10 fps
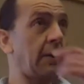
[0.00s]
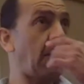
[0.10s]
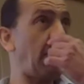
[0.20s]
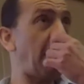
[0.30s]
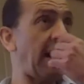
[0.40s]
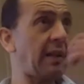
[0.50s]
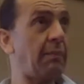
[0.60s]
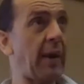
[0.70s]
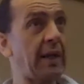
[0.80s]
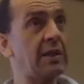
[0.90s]
going back the
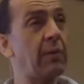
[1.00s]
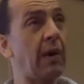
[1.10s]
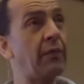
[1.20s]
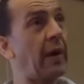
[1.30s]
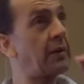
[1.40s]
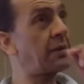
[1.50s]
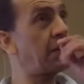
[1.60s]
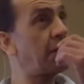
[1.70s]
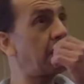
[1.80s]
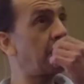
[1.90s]
past 12,000
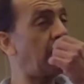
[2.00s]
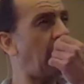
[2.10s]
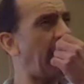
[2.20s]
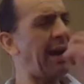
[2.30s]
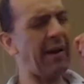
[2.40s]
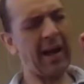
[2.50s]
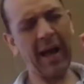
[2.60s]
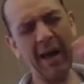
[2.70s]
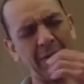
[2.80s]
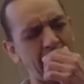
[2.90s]
years. So I
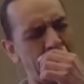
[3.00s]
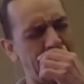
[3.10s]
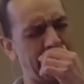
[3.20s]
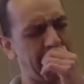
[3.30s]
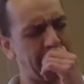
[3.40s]
haven't really